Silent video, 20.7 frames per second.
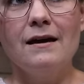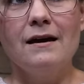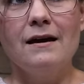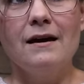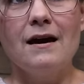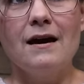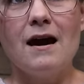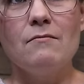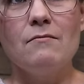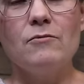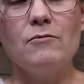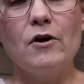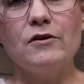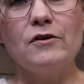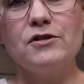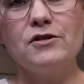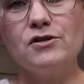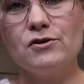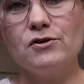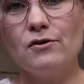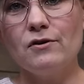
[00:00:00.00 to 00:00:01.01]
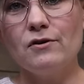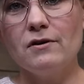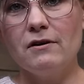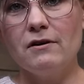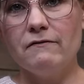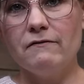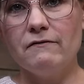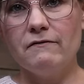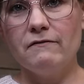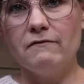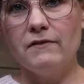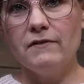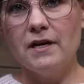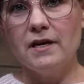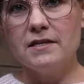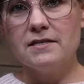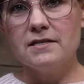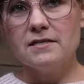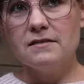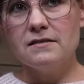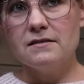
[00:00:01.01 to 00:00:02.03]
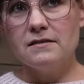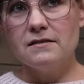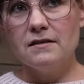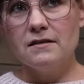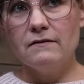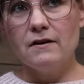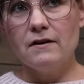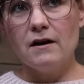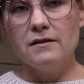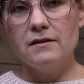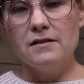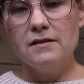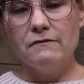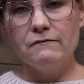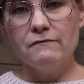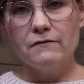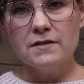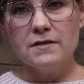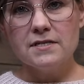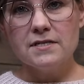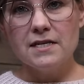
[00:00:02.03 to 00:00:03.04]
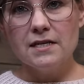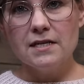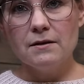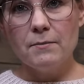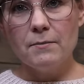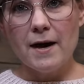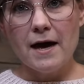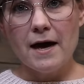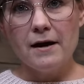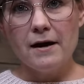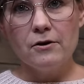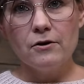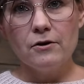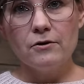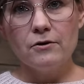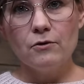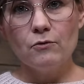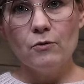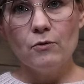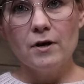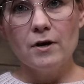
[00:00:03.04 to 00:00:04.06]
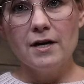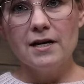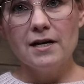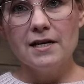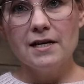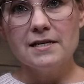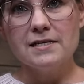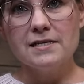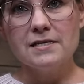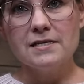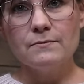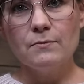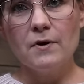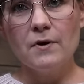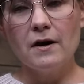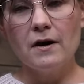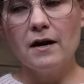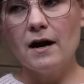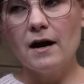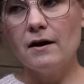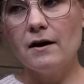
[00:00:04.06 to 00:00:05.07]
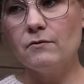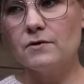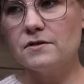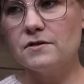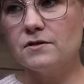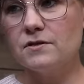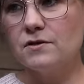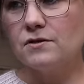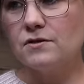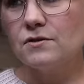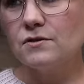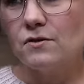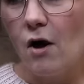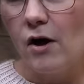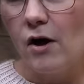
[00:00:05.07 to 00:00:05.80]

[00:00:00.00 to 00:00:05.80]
I'm not sure if it's a difference in the pattern or what it is, but I was just not